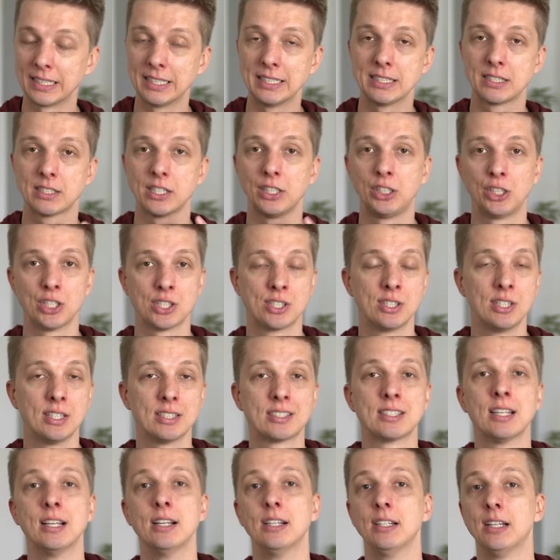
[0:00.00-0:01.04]
lens such as
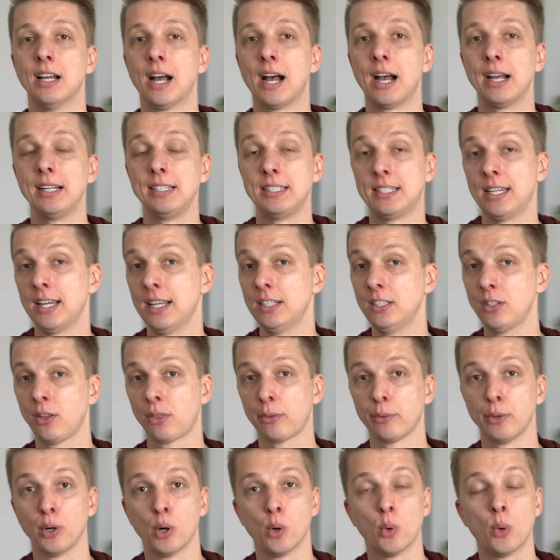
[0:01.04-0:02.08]
this, I tend to
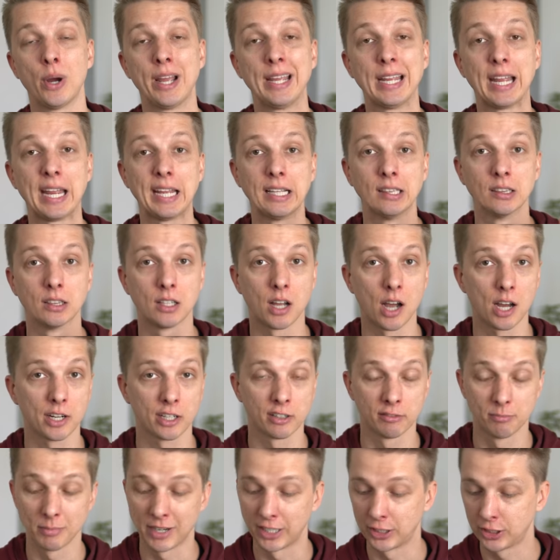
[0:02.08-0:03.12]
throw away a lot
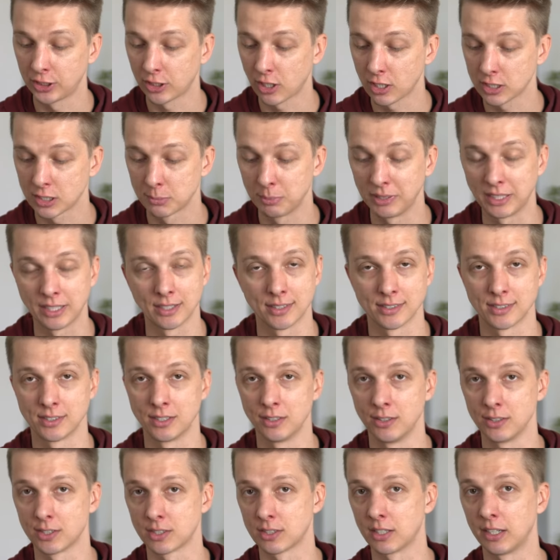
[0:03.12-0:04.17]
of my shots because
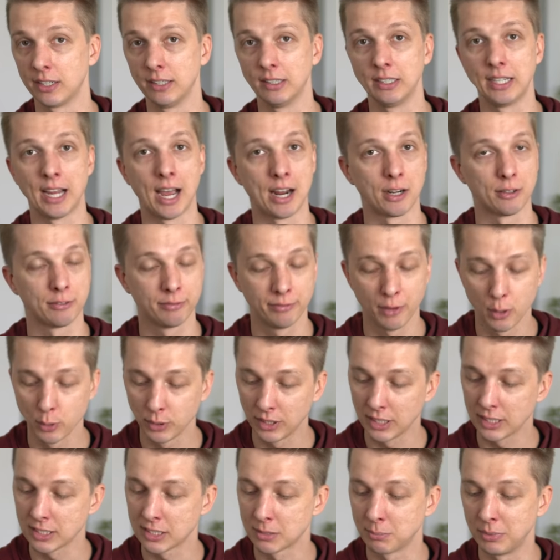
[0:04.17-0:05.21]
they're slightly out of
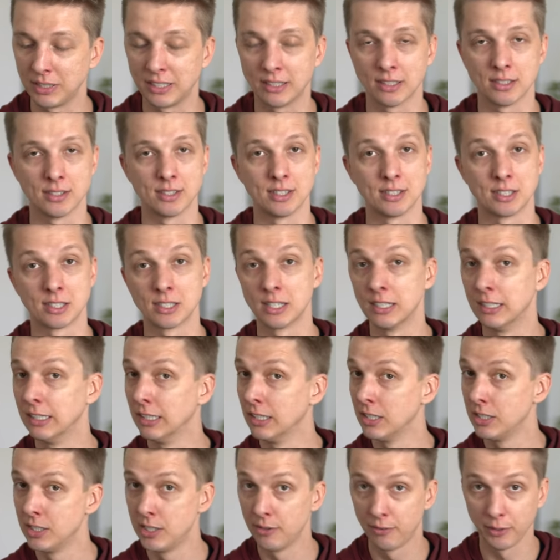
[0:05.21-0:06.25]
focus, because it's
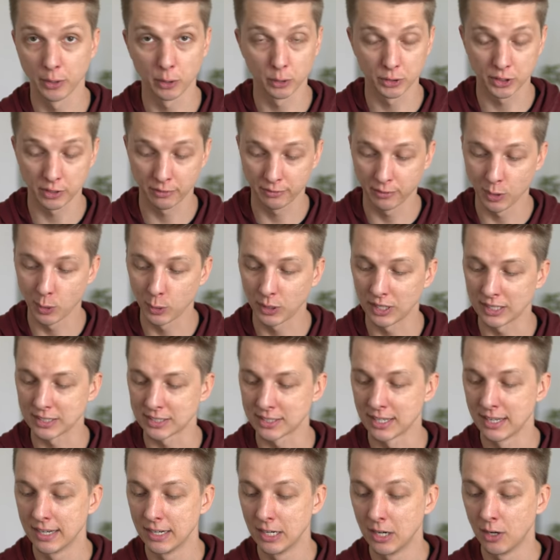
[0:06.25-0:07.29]
difficult to
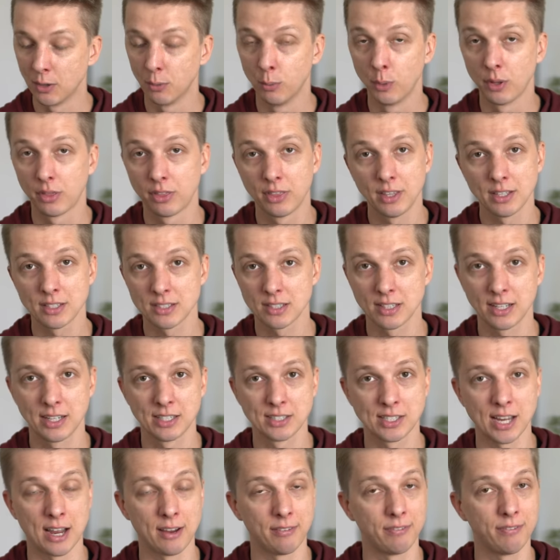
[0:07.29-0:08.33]
focus. With this
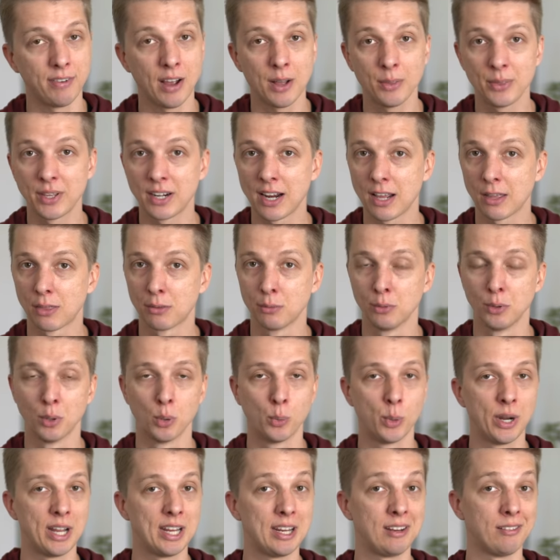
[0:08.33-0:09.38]
lens, I found that I threw
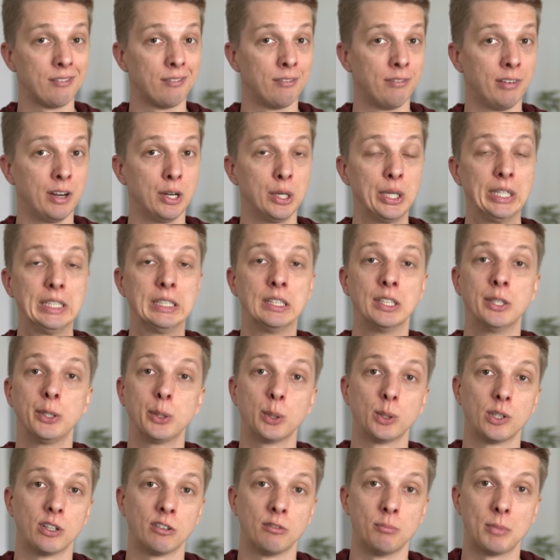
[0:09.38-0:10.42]
away very
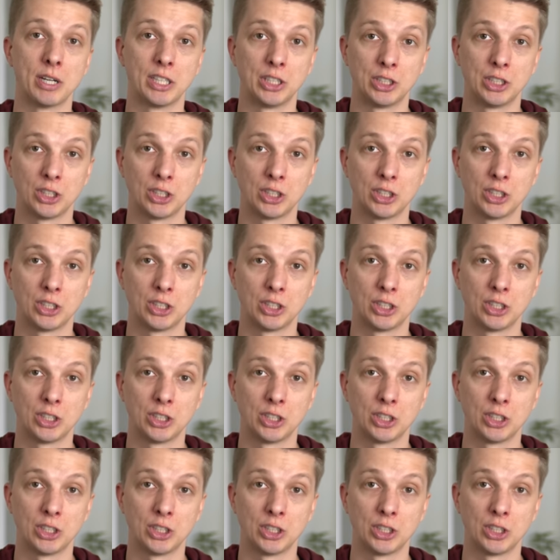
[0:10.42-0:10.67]
little of my